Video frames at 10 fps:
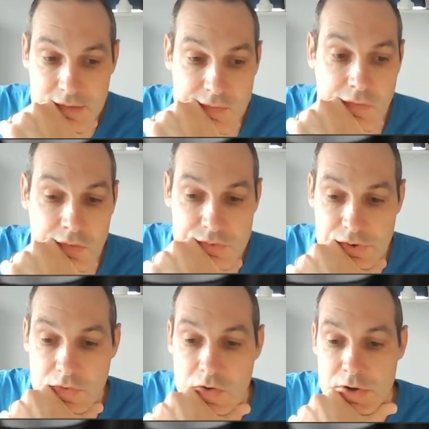our
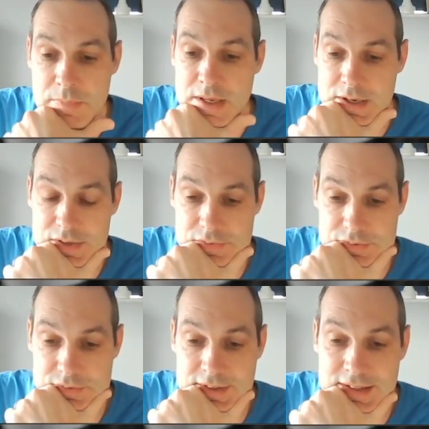time
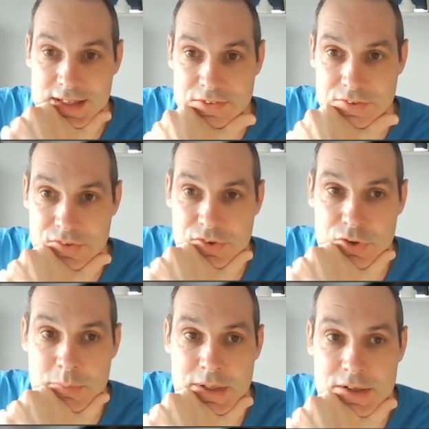is less than 2
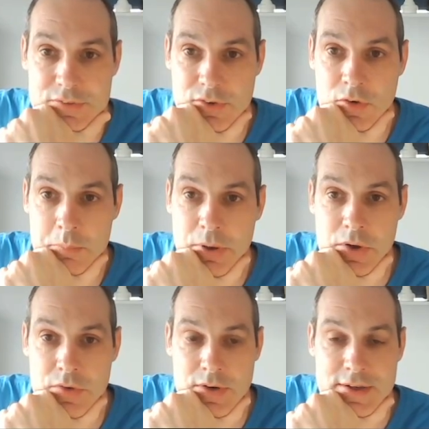minutes. Our
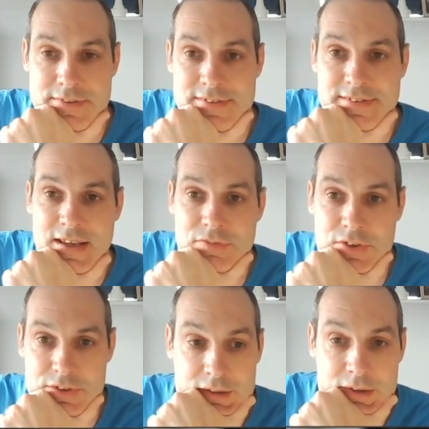opponent has
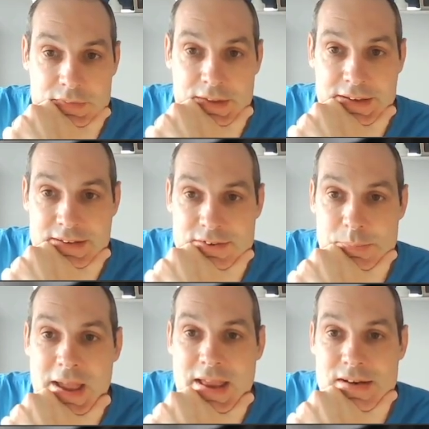7. They
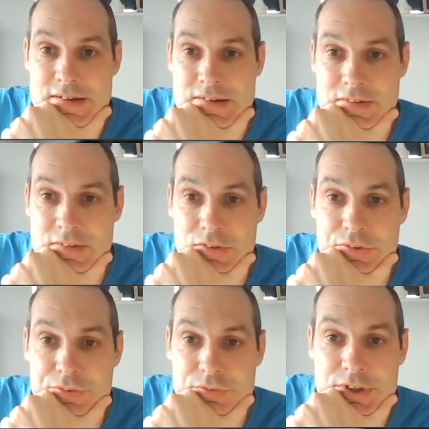spend
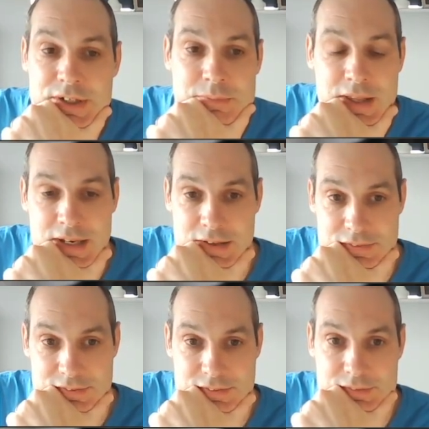3
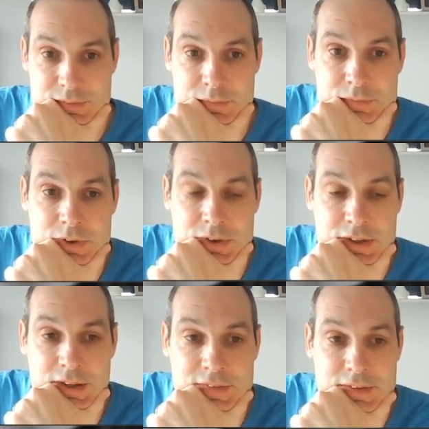minutes
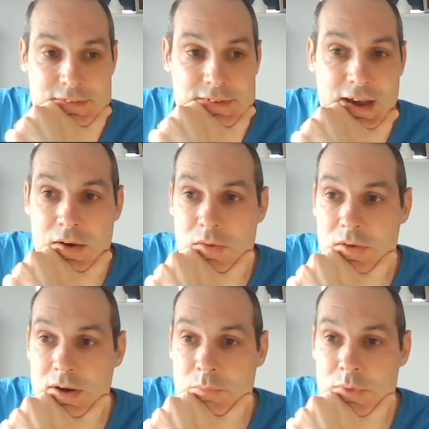working this out,
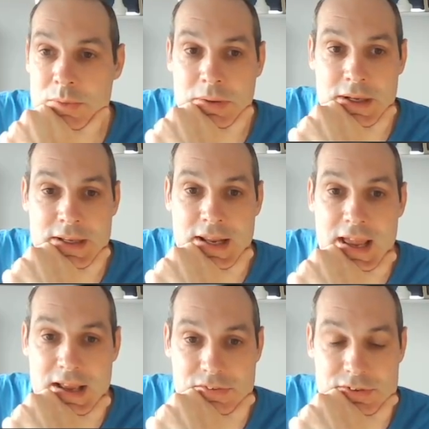and we play an
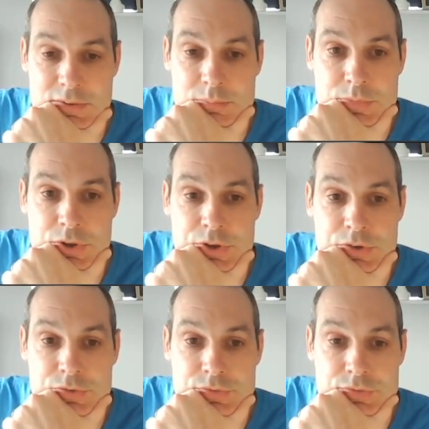excellent
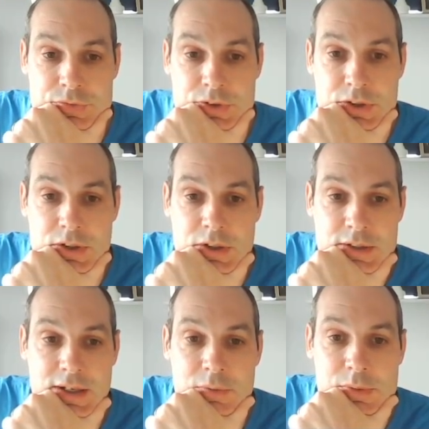move.
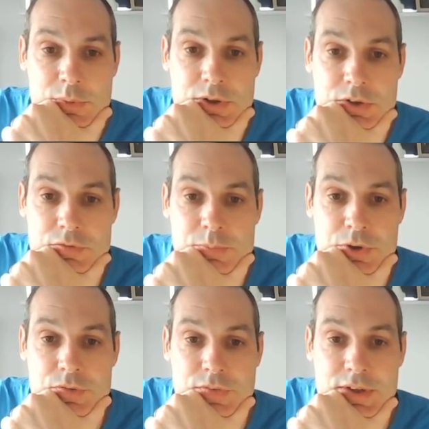Now, we could have
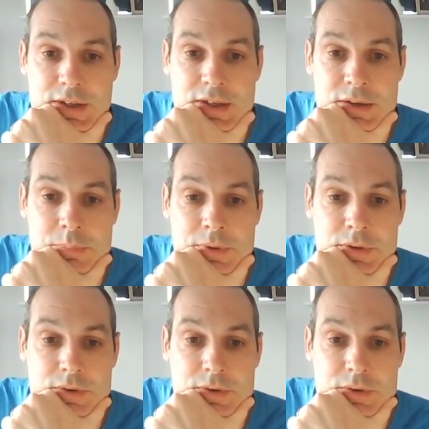moved here, but